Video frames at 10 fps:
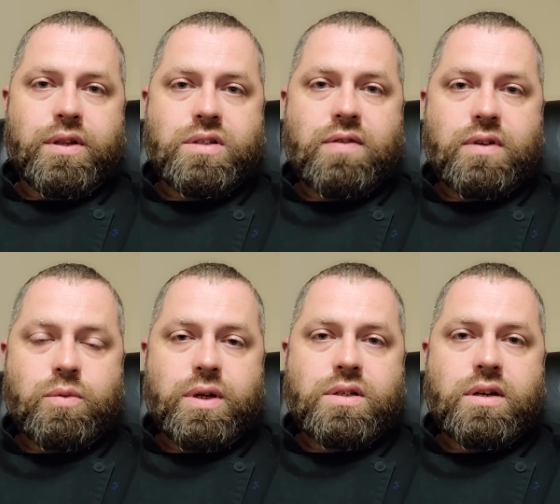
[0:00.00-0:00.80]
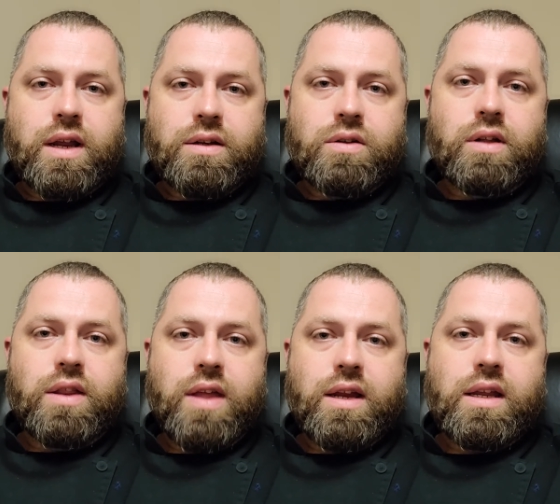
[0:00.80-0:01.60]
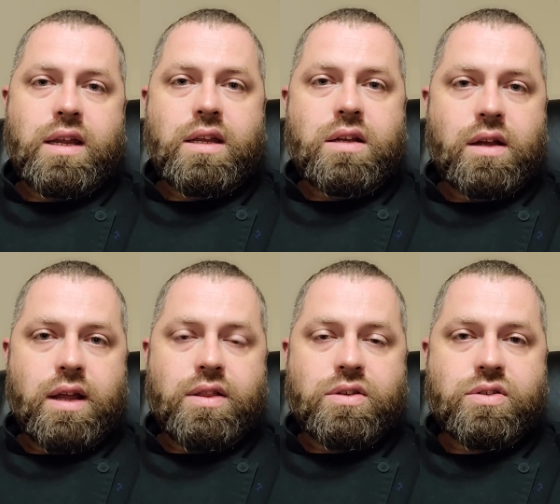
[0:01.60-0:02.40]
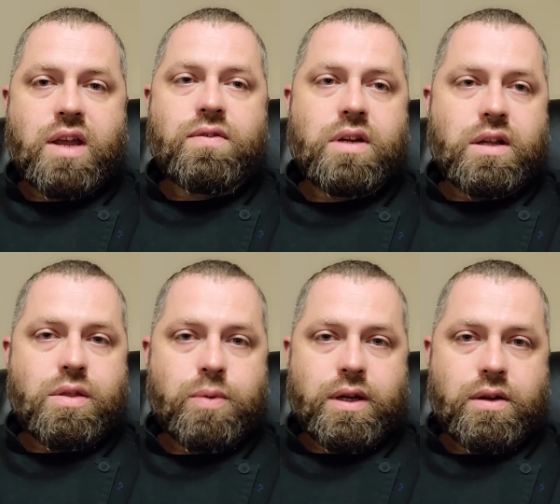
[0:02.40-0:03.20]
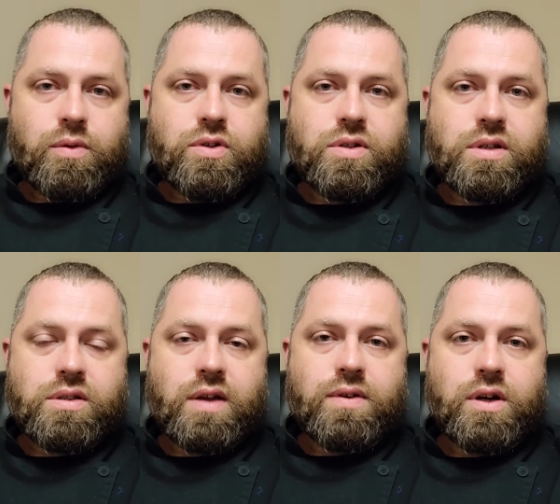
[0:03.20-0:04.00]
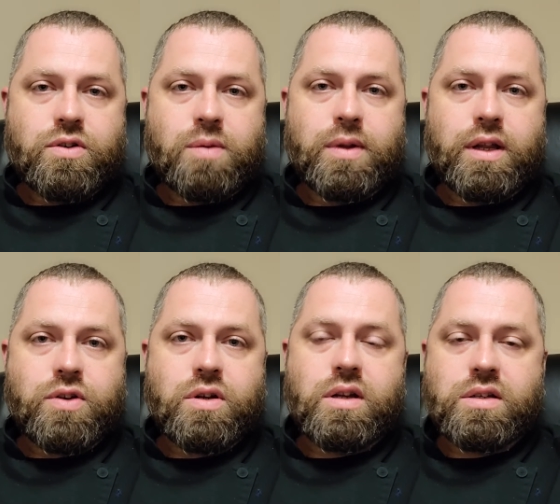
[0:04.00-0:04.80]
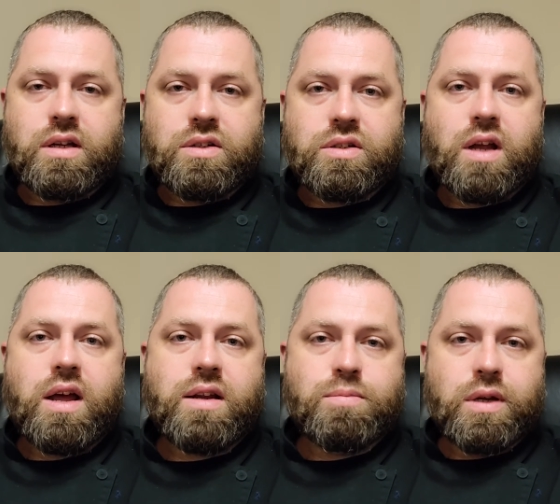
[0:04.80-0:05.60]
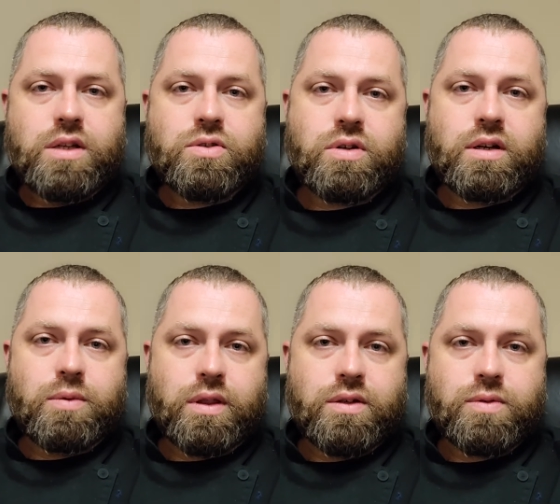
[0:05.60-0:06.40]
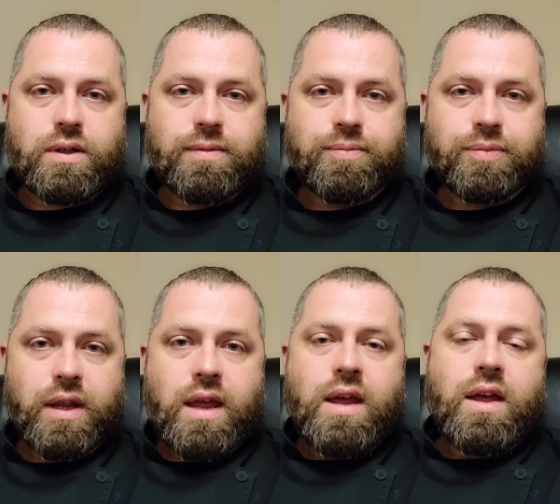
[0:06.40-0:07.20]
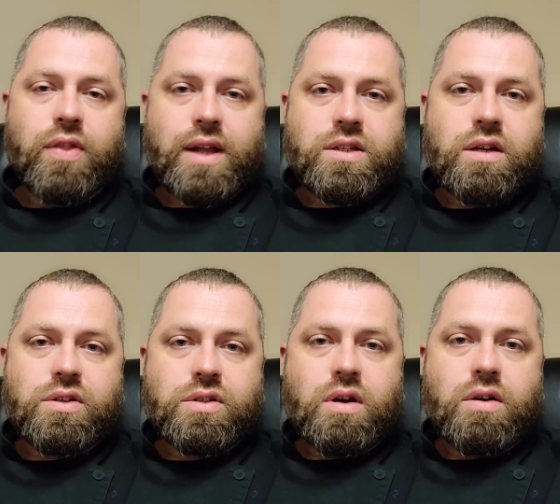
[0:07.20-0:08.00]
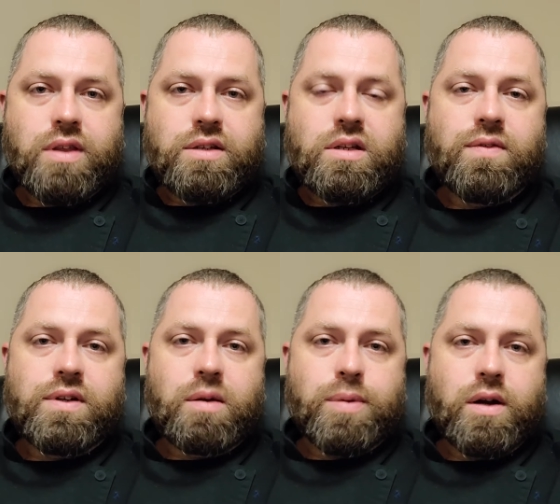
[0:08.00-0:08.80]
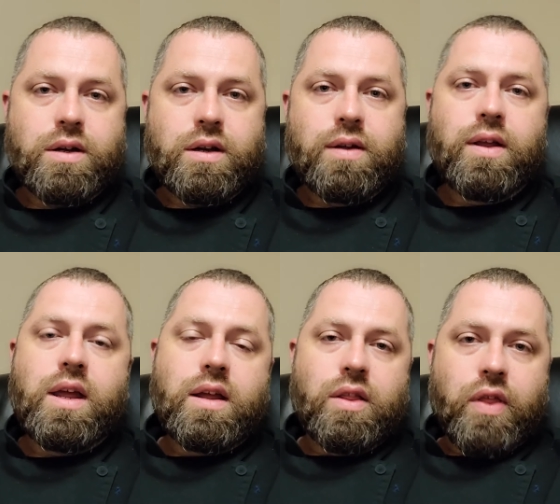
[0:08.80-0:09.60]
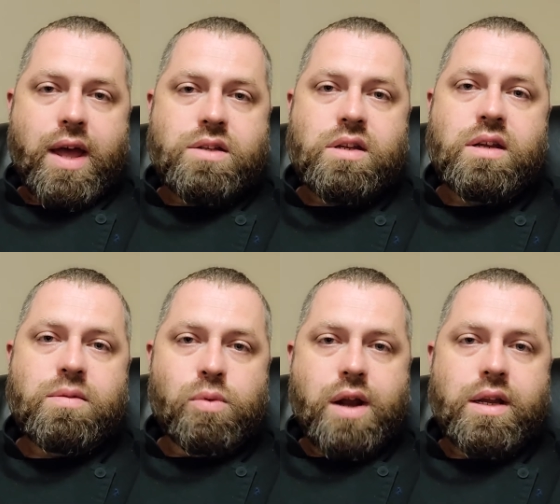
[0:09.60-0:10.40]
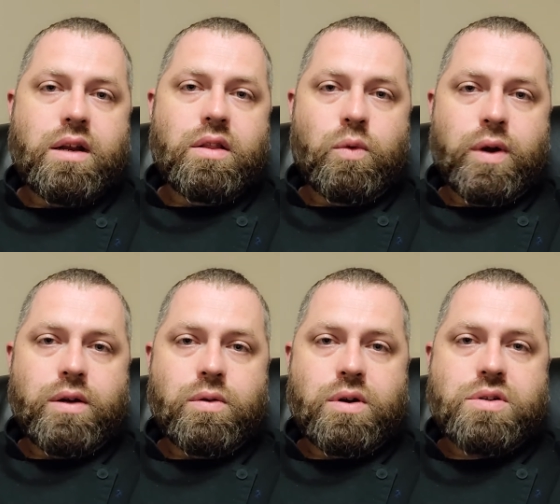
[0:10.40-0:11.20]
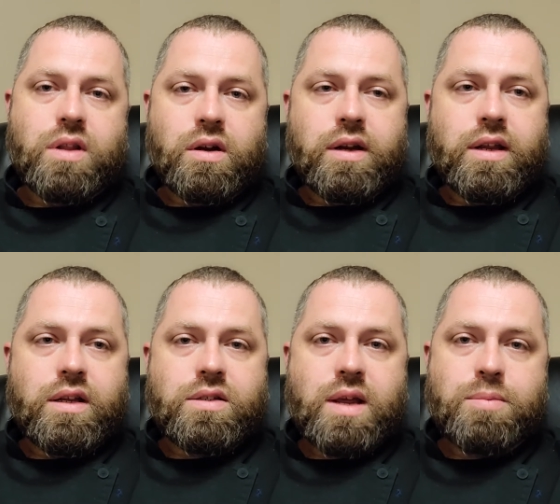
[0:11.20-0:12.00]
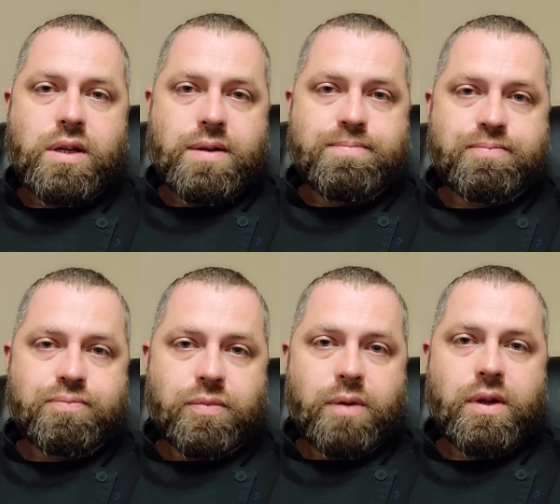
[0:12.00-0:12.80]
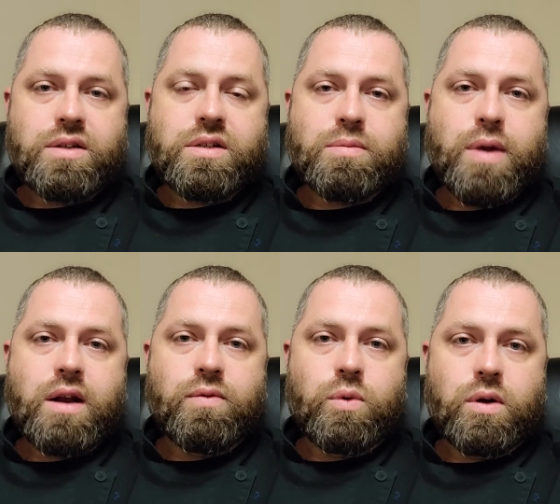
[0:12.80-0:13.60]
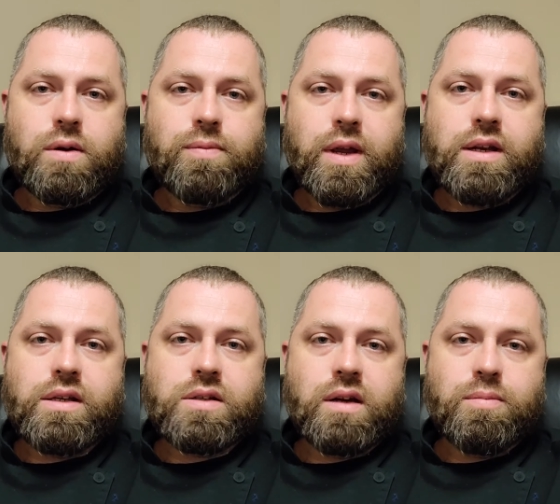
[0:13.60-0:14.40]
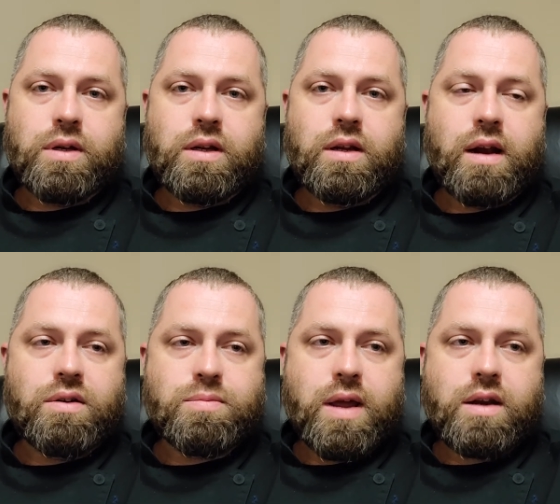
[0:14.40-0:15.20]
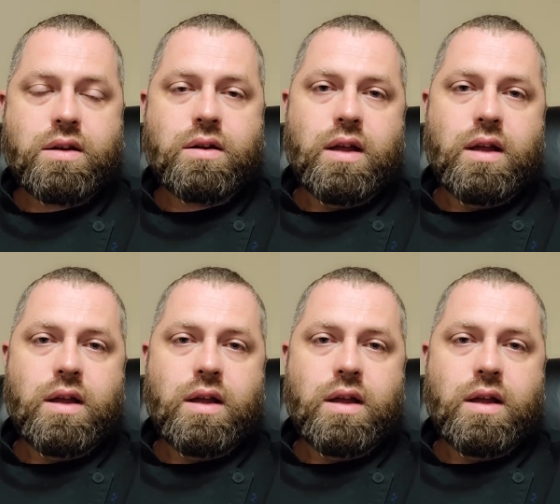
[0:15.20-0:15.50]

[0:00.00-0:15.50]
the seventy weeks of Daniel, and that he in the seventieth week, which is the seven-year tribulation, is going to sign a peace treaty with Israel. That's going to start that seven-year period. That's him riding in on the white horse. They're going to accept him because he's a man of war and he's going to be charismatic